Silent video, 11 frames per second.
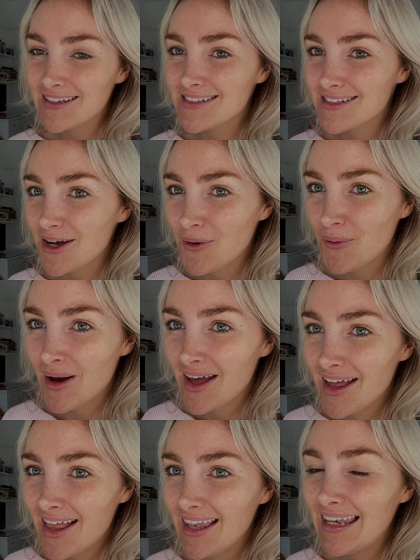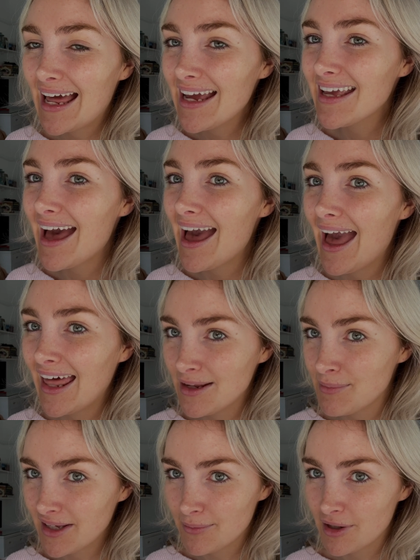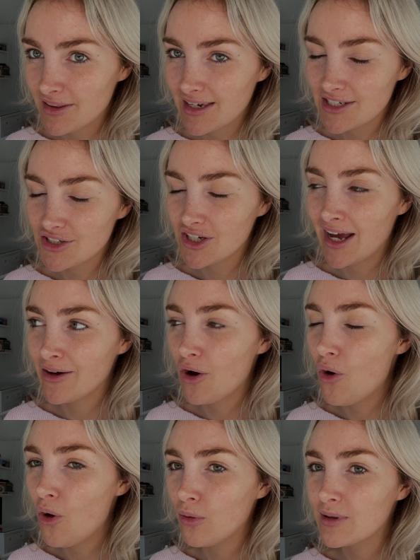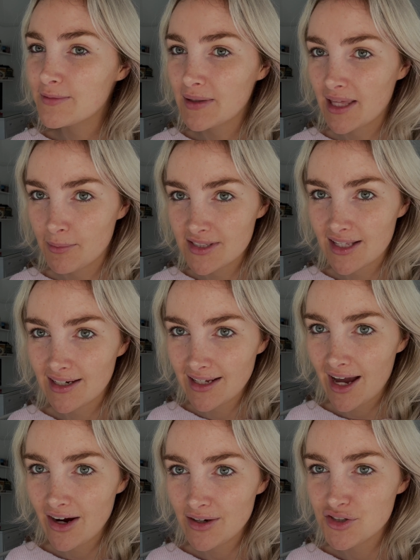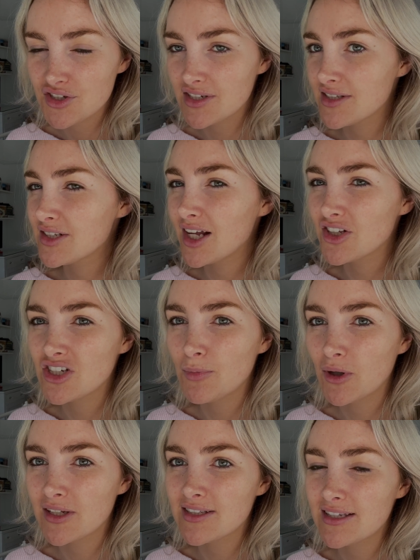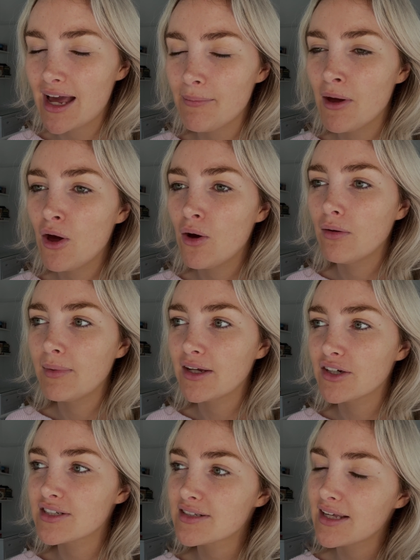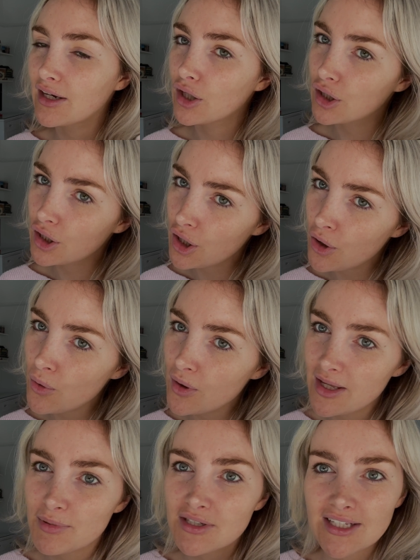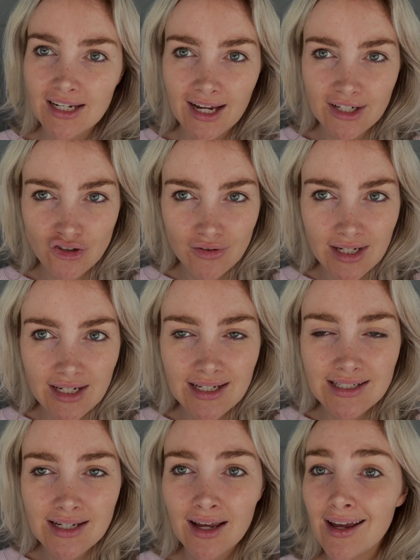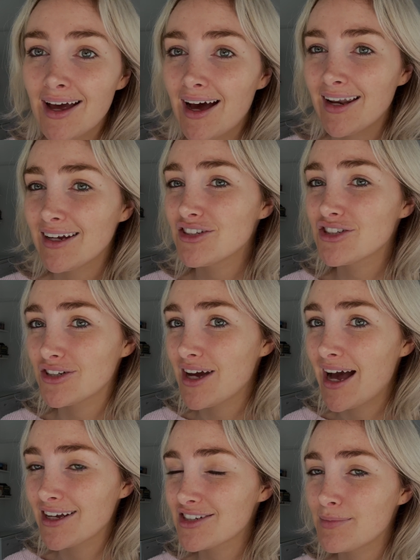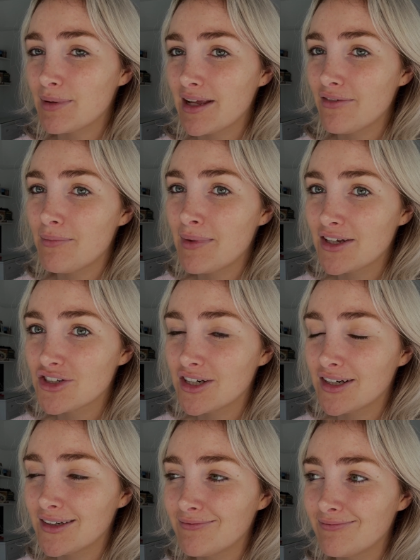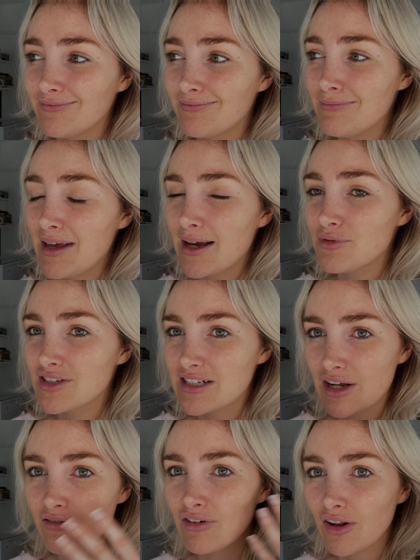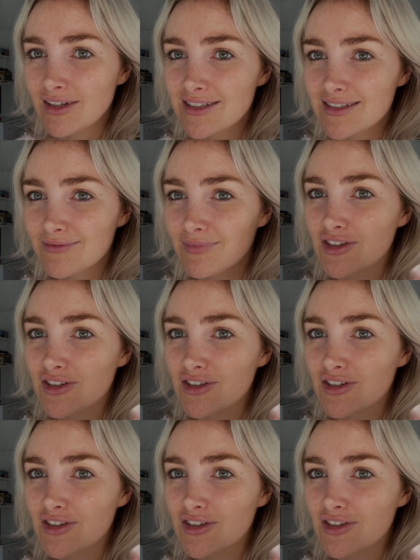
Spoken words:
So, like any makeup look that I do, I always begin with skincare. It's just such an important step. It will make your skin glow, keep your skin hydrated, and I do actually believe it makes your makeup just look flawless.